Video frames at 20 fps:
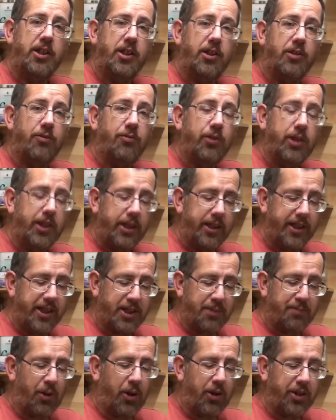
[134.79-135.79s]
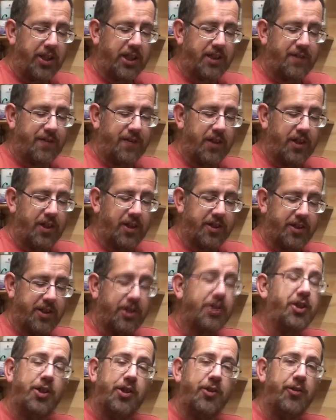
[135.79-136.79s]
you really need to buy this first, there's
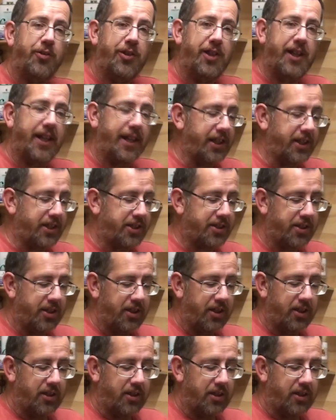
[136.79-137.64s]
two things.